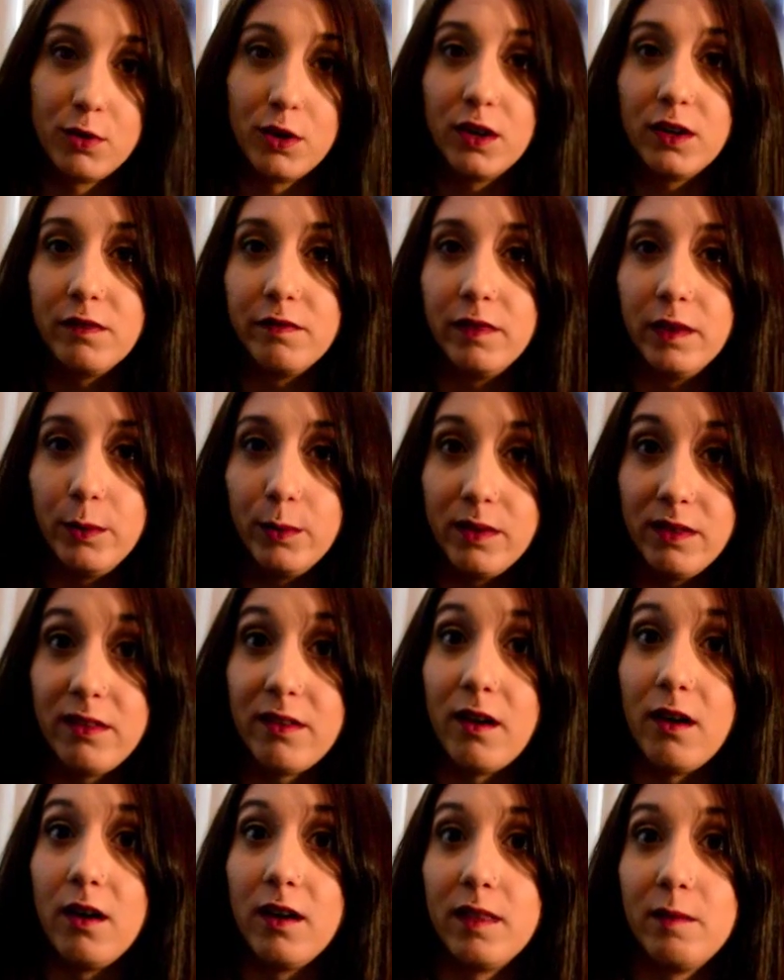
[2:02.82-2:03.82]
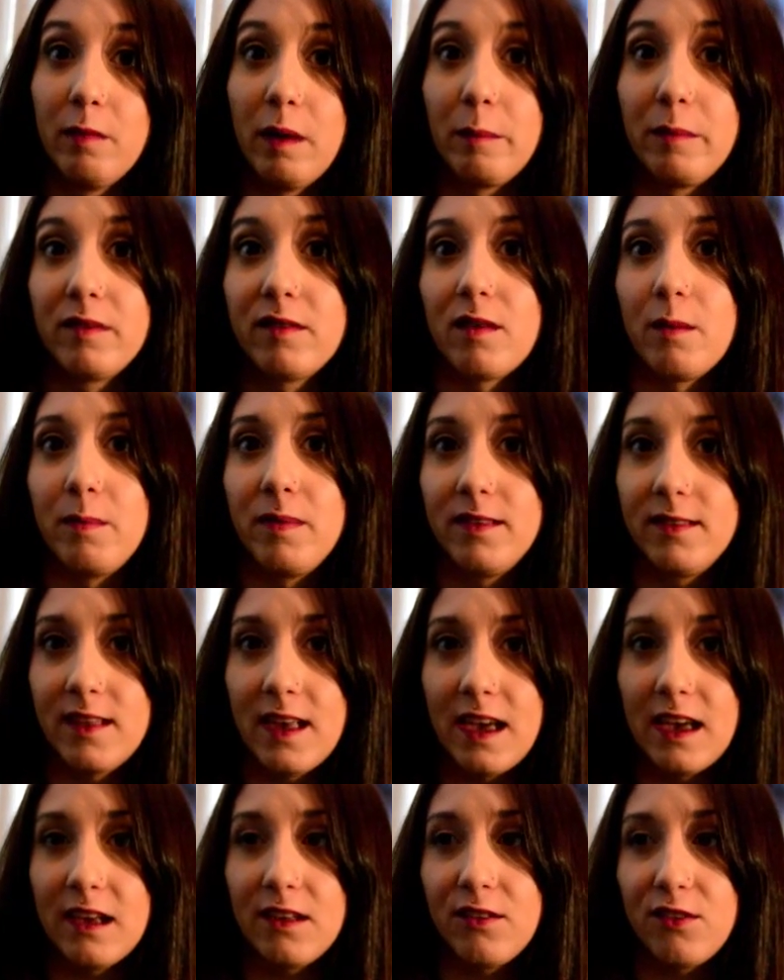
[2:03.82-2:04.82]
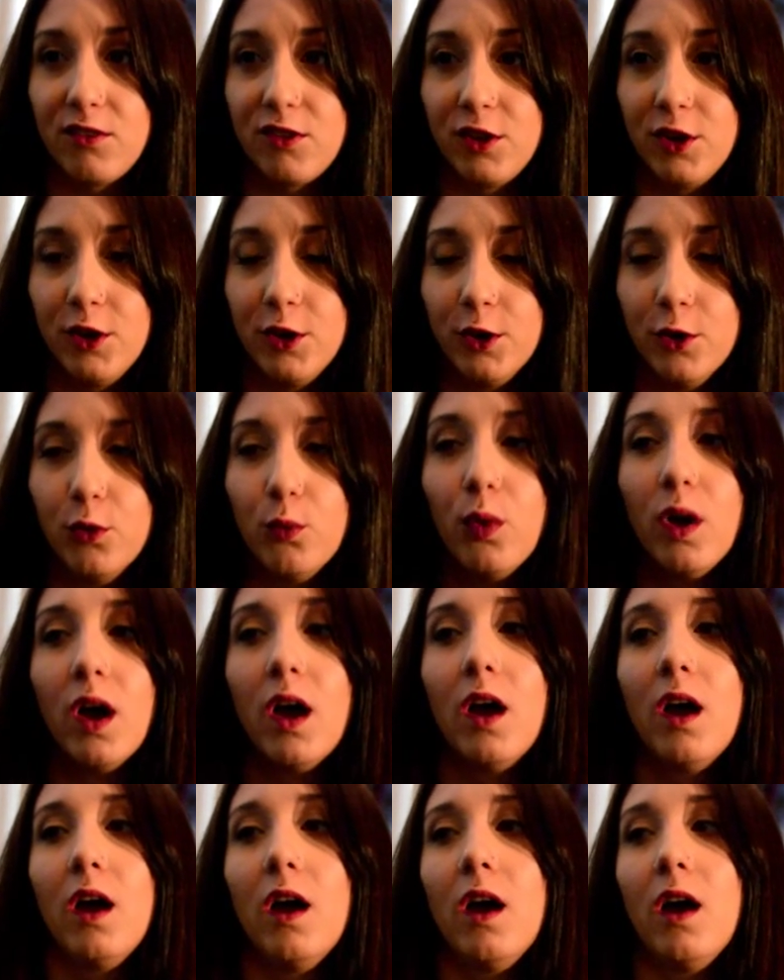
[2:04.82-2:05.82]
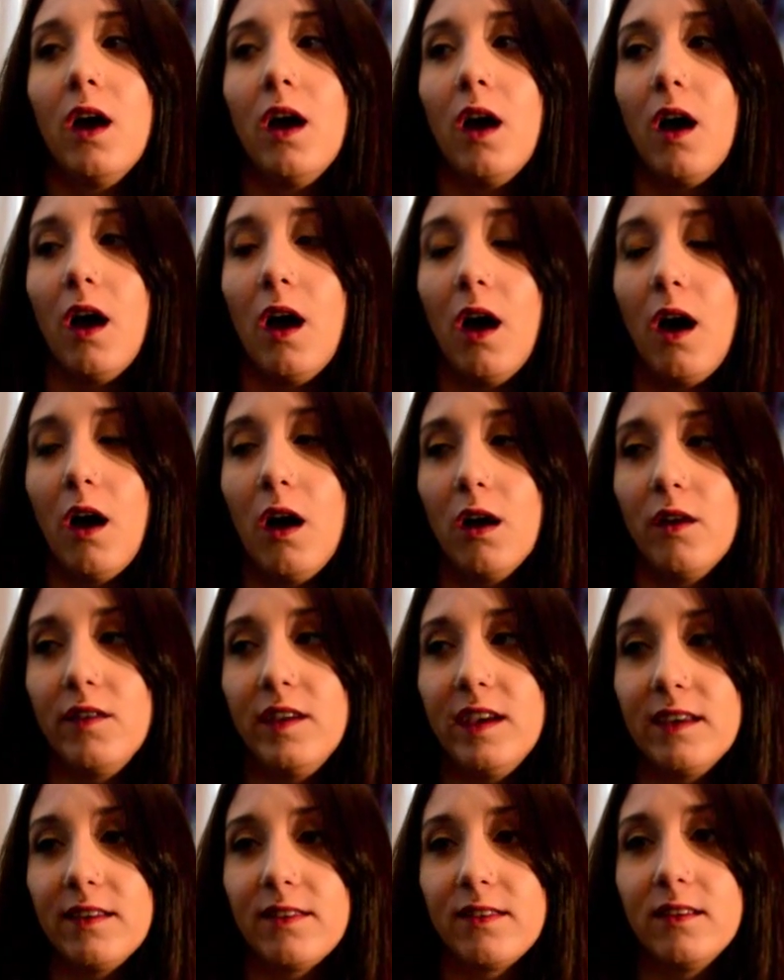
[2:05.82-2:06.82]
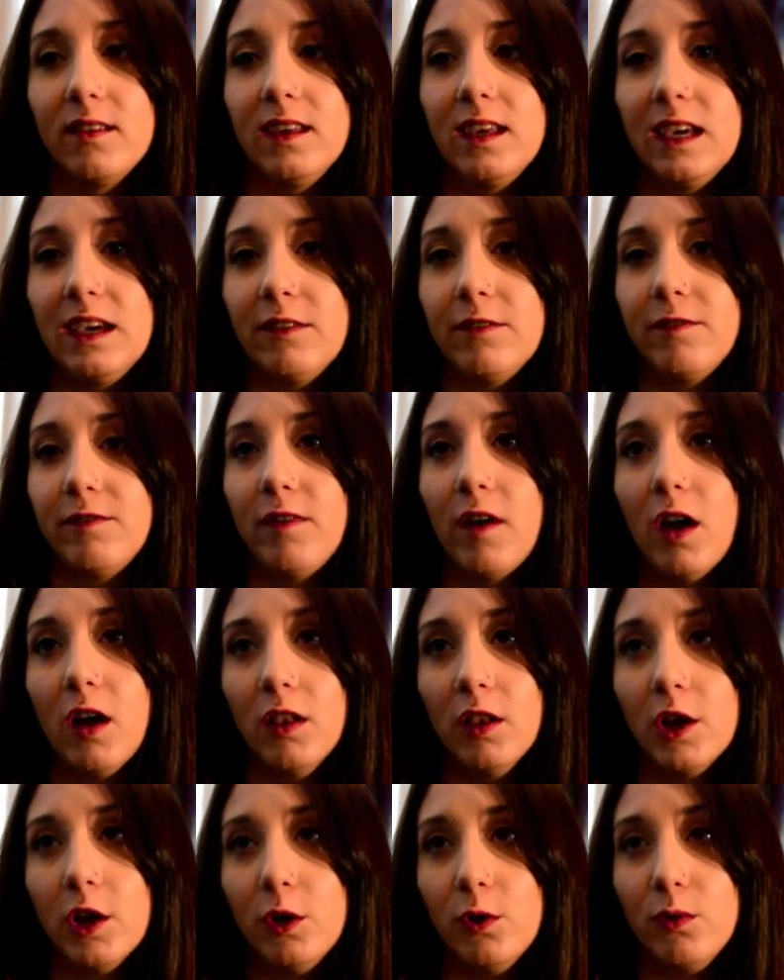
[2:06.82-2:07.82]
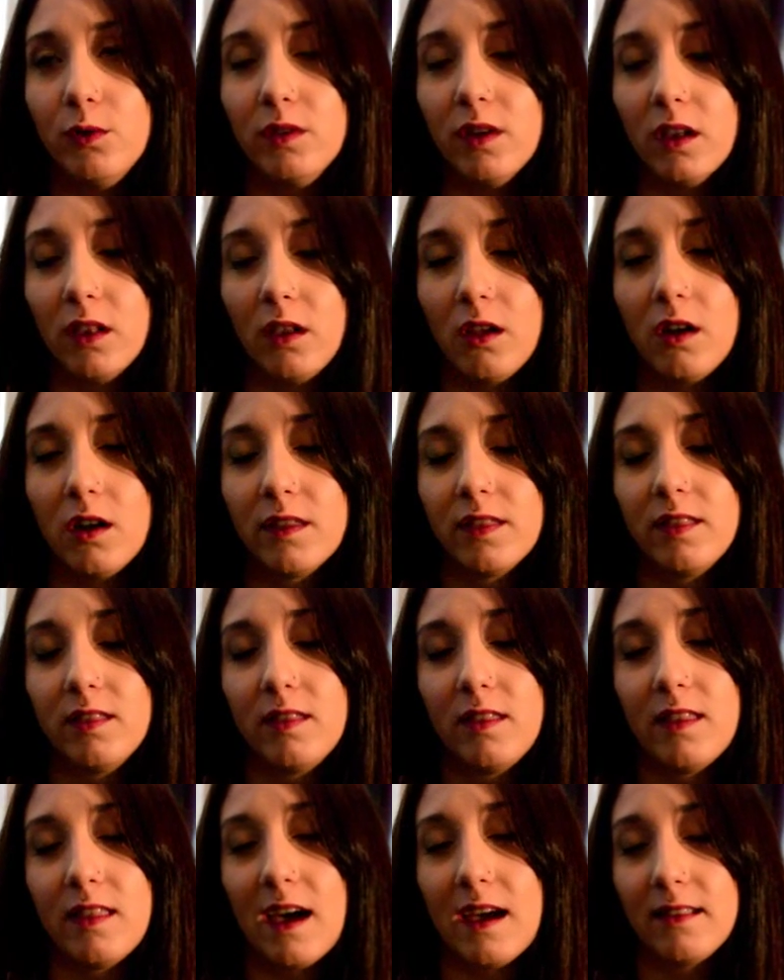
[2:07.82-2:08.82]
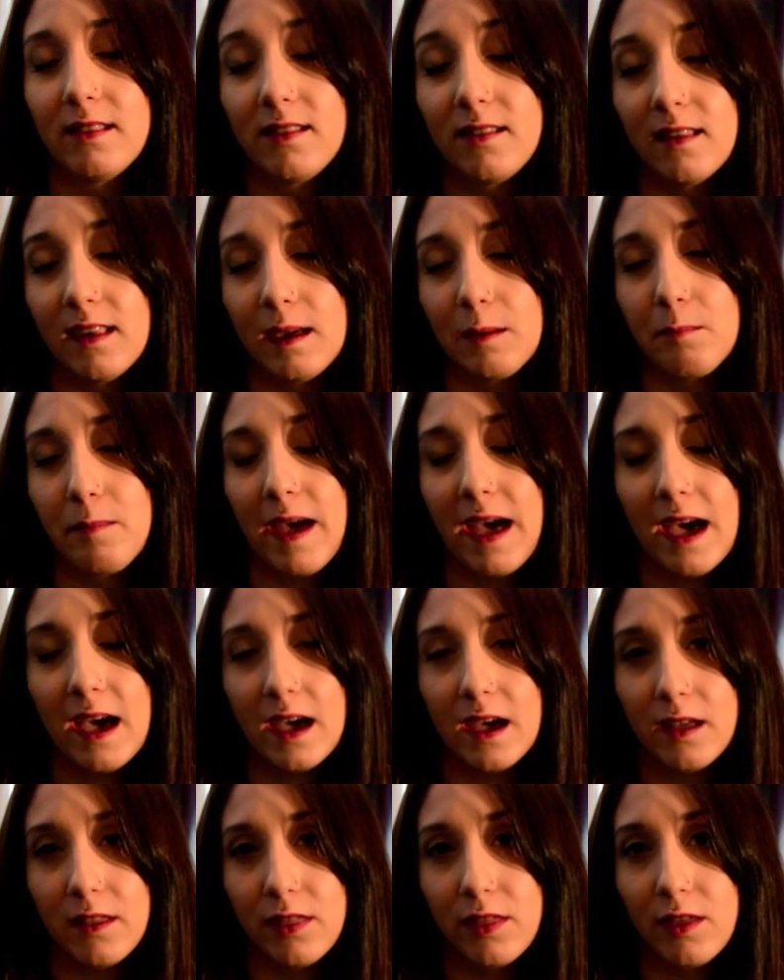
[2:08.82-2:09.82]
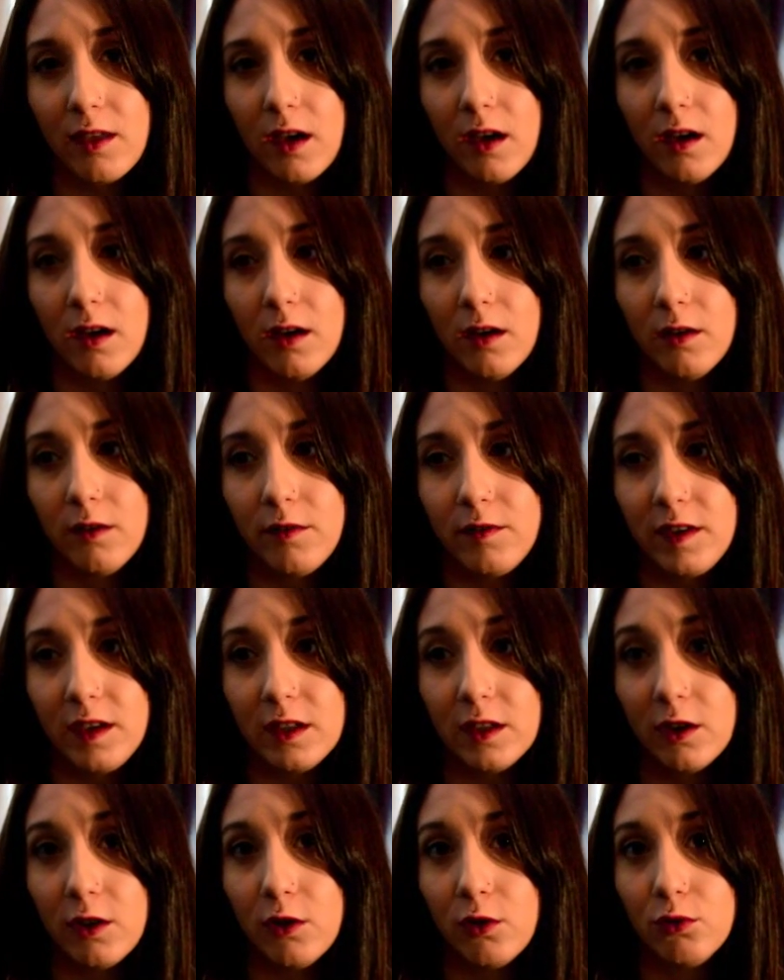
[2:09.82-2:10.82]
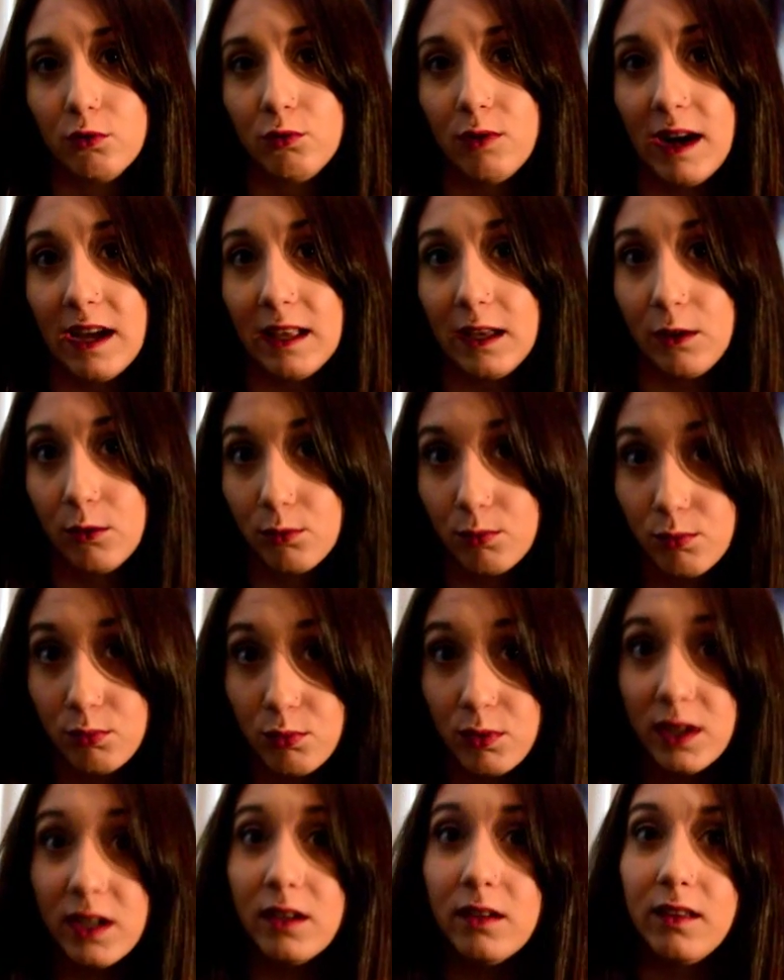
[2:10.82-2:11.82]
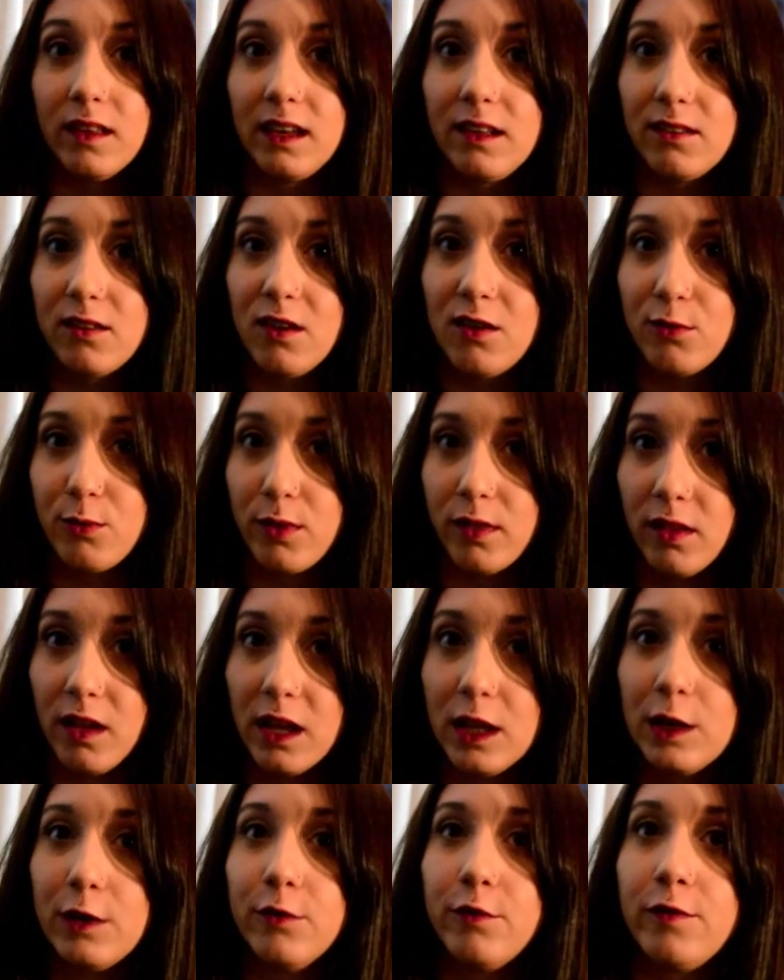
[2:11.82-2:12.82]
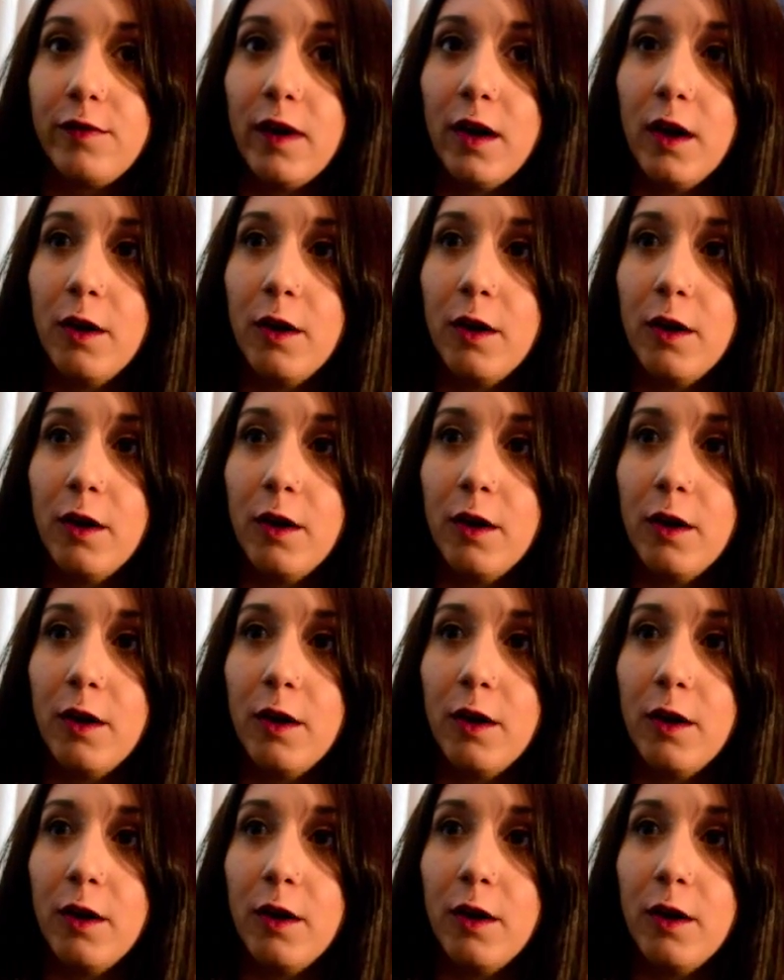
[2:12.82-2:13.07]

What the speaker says: took influence on members of Possessed, who obviously followed along that same path of, you know, writing real, like, songs with a lot of,